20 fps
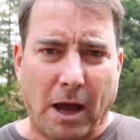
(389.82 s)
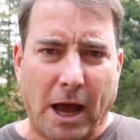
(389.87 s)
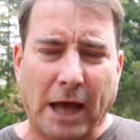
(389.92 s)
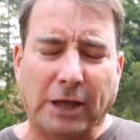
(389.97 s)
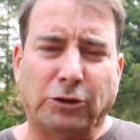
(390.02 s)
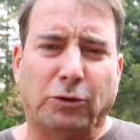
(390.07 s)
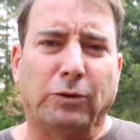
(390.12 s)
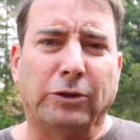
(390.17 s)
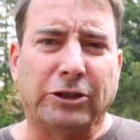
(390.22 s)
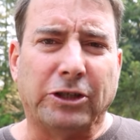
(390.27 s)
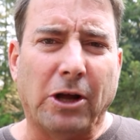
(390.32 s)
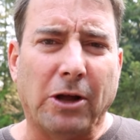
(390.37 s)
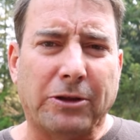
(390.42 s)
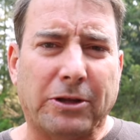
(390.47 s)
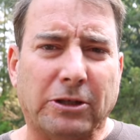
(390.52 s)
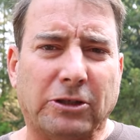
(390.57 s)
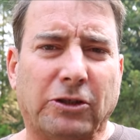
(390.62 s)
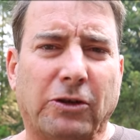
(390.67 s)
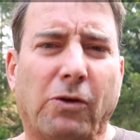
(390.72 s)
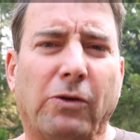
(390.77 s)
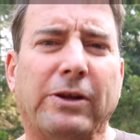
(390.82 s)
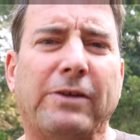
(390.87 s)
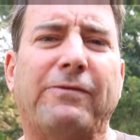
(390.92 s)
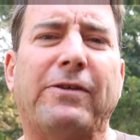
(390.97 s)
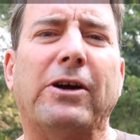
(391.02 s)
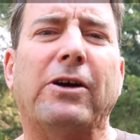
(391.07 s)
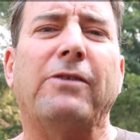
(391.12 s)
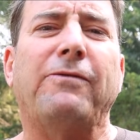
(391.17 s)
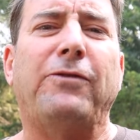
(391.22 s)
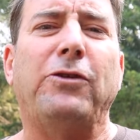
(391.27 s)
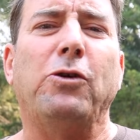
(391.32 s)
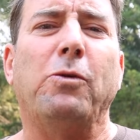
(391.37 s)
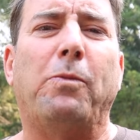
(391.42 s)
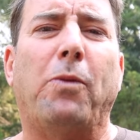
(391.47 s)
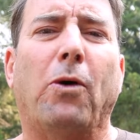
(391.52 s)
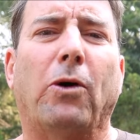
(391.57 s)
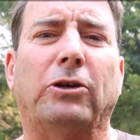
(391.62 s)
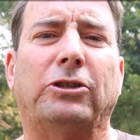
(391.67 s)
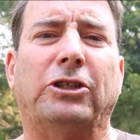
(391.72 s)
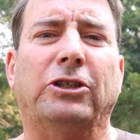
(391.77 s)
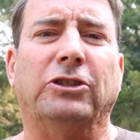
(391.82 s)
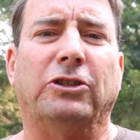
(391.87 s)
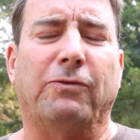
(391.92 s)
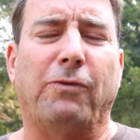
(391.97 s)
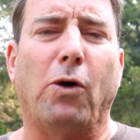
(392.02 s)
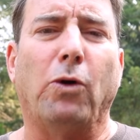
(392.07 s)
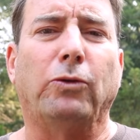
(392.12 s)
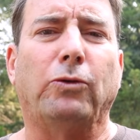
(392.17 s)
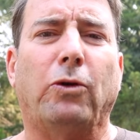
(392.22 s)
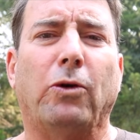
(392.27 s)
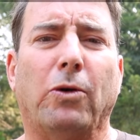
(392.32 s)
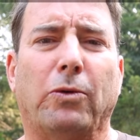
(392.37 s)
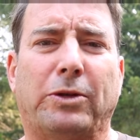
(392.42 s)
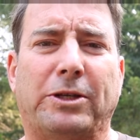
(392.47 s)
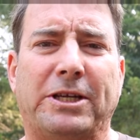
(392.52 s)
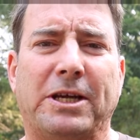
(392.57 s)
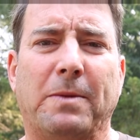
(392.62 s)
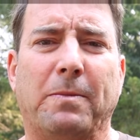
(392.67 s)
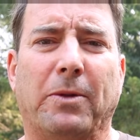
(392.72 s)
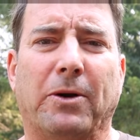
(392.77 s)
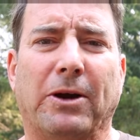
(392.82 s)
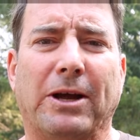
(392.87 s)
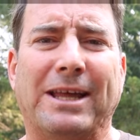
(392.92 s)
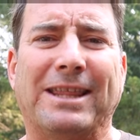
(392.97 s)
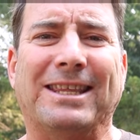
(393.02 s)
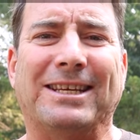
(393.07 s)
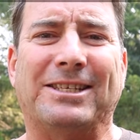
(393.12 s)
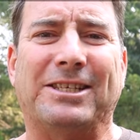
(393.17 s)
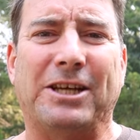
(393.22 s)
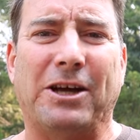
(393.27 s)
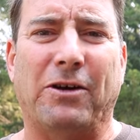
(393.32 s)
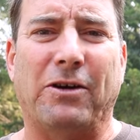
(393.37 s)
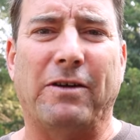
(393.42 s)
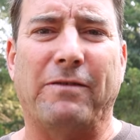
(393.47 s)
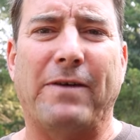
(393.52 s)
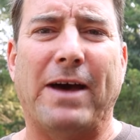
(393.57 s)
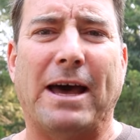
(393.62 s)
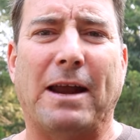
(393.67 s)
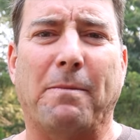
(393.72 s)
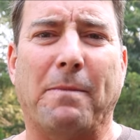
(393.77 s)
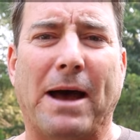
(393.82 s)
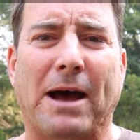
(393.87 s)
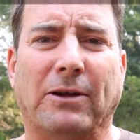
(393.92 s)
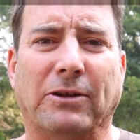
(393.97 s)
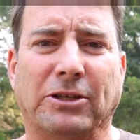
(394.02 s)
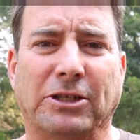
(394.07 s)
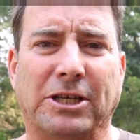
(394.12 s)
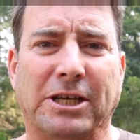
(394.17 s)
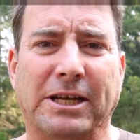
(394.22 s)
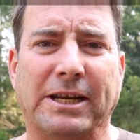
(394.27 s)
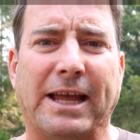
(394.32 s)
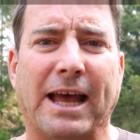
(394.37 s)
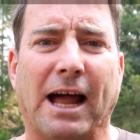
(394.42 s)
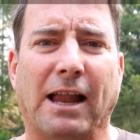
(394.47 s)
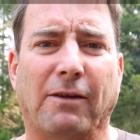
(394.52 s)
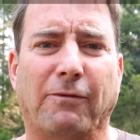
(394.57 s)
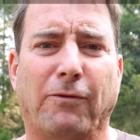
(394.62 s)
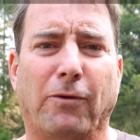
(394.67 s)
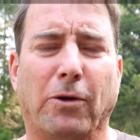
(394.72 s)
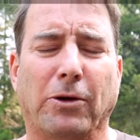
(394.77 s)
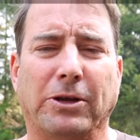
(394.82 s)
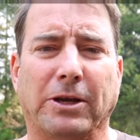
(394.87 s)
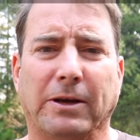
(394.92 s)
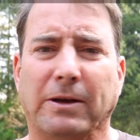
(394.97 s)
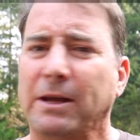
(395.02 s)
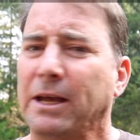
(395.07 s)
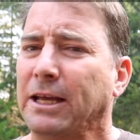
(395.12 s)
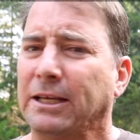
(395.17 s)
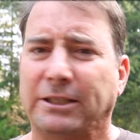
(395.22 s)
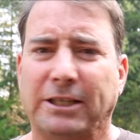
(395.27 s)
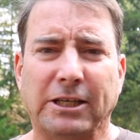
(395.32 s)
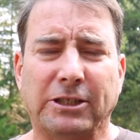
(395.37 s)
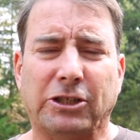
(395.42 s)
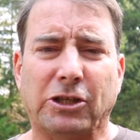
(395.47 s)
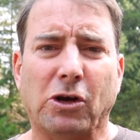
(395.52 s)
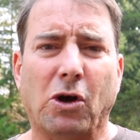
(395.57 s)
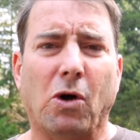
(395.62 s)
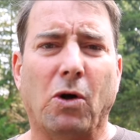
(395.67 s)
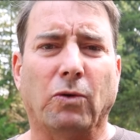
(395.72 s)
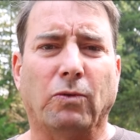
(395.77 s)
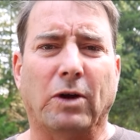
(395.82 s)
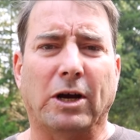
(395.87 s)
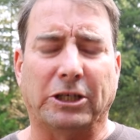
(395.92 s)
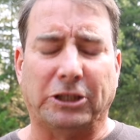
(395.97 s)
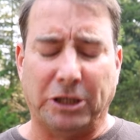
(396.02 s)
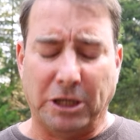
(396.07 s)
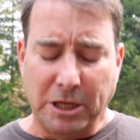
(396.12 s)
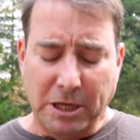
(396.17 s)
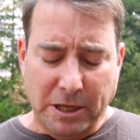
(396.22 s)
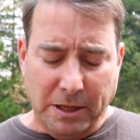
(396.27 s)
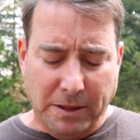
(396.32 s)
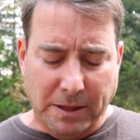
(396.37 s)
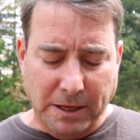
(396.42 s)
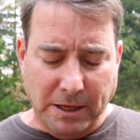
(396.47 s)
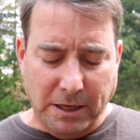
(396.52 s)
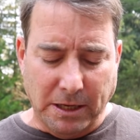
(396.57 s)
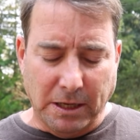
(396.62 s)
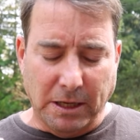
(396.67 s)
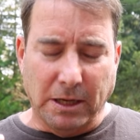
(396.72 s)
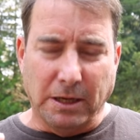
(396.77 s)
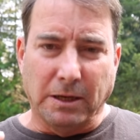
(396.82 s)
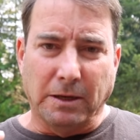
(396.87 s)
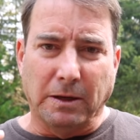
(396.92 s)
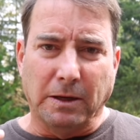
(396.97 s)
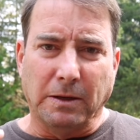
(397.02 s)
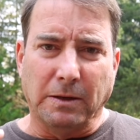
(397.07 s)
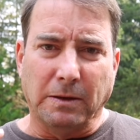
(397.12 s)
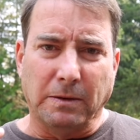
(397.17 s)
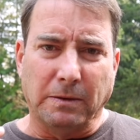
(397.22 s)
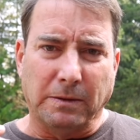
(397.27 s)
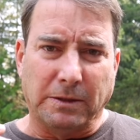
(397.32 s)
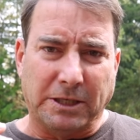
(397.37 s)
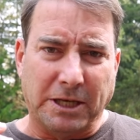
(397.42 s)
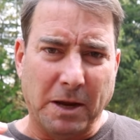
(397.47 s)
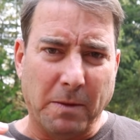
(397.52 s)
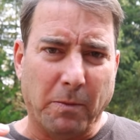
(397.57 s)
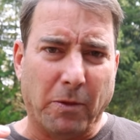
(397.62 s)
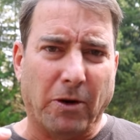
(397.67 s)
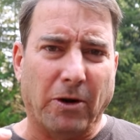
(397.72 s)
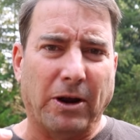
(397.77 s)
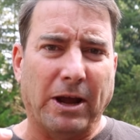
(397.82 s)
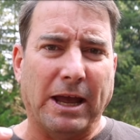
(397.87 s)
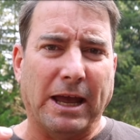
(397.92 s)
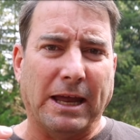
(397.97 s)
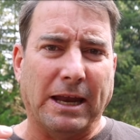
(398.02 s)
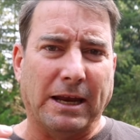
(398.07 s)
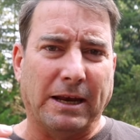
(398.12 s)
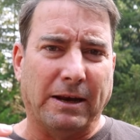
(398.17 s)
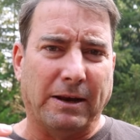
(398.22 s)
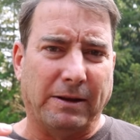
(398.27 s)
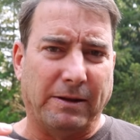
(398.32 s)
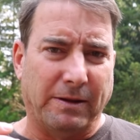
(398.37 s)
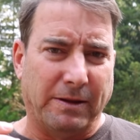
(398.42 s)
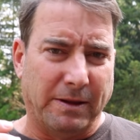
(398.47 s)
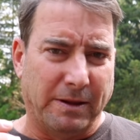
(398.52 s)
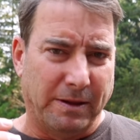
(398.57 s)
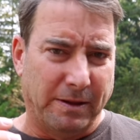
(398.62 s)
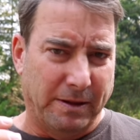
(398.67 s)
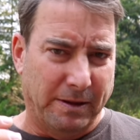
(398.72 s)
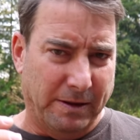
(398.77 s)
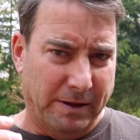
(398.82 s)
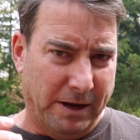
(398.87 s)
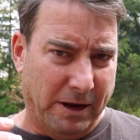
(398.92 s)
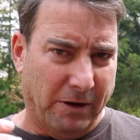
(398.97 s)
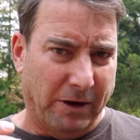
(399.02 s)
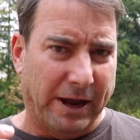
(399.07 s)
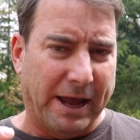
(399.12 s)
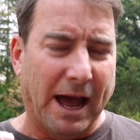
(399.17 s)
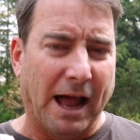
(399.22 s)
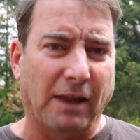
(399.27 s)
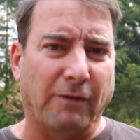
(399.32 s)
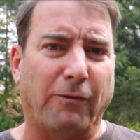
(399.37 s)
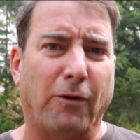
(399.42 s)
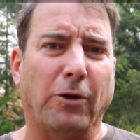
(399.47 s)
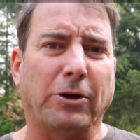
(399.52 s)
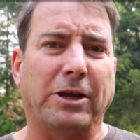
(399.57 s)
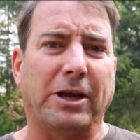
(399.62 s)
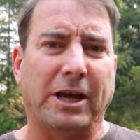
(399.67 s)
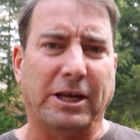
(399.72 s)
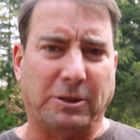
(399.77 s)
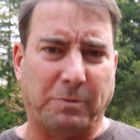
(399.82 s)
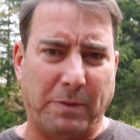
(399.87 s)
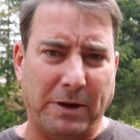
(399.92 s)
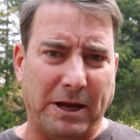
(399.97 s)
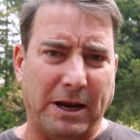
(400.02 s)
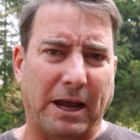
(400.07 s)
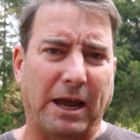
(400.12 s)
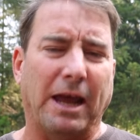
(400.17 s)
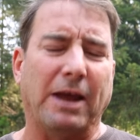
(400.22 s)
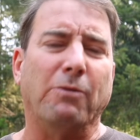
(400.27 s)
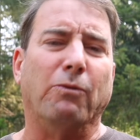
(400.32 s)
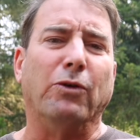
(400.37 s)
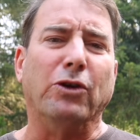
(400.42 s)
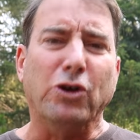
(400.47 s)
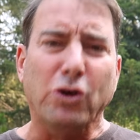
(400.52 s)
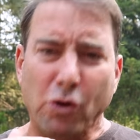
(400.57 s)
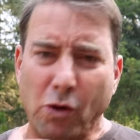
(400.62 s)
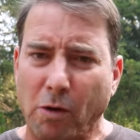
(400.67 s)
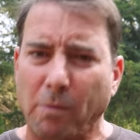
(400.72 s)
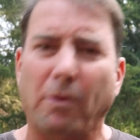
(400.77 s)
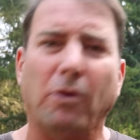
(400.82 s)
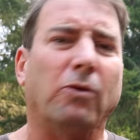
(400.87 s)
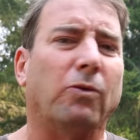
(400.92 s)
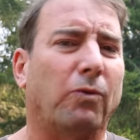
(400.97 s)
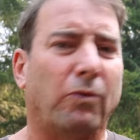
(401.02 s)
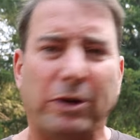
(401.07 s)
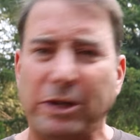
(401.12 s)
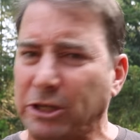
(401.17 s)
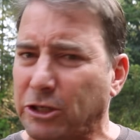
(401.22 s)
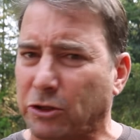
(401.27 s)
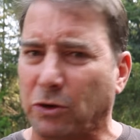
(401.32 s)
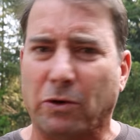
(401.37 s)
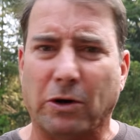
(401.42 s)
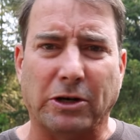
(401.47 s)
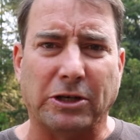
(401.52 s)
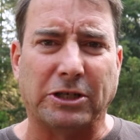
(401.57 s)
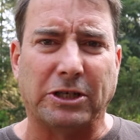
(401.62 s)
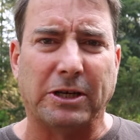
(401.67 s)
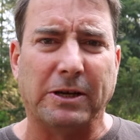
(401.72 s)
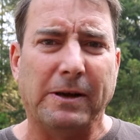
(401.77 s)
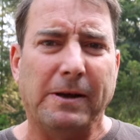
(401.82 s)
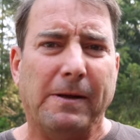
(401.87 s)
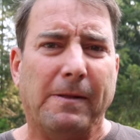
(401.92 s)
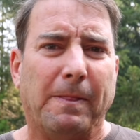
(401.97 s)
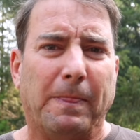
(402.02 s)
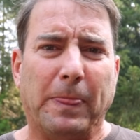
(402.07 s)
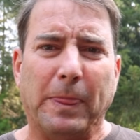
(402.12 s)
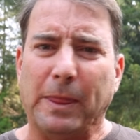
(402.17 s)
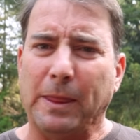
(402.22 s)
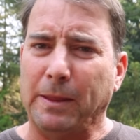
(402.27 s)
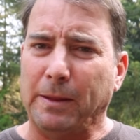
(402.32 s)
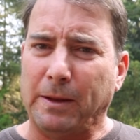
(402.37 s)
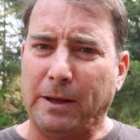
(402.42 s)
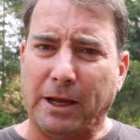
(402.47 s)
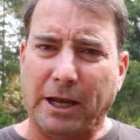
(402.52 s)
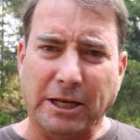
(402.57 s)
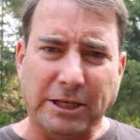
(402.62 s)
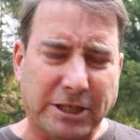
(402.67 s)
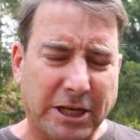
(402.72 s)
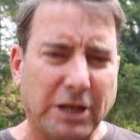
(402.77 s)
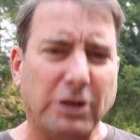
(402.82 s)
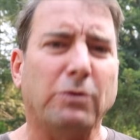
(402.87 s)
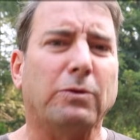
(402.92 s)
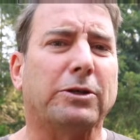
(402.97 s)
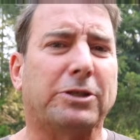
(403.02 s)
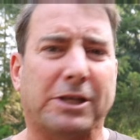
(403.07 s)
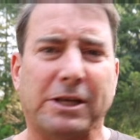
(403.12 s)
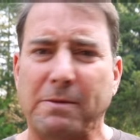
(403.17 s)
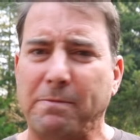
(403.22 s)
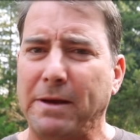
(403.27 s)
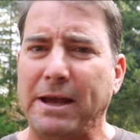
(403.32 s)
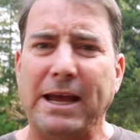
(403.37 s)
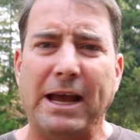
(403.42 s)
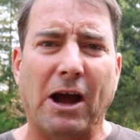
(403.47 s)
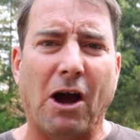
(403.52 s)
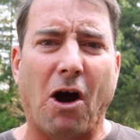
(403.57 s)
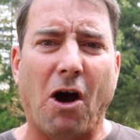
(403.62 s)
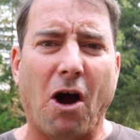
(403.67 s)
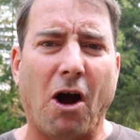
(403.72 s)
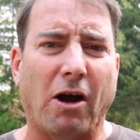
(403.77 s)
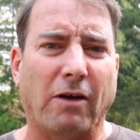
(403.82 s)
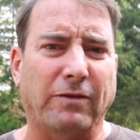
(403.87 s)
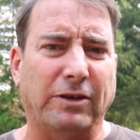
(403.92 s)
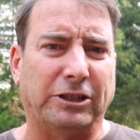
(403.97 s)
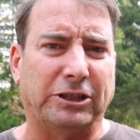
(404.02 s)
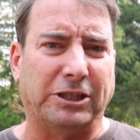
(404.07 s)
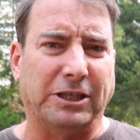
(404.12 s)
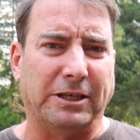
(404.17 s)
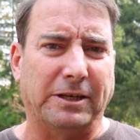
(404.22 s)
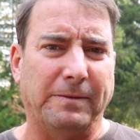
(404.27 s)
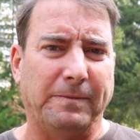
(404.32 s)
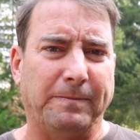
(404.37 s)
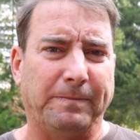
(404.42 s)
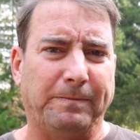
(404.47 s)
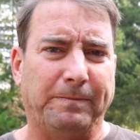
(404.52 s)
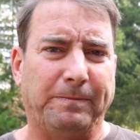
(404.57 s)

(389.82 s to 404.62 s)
As a result, there's only very few portions of old growth timber in the Sierra Nevada mountains in California. Since the gold rush, the timber in here in California has been a, a renewable resource continuously being harvested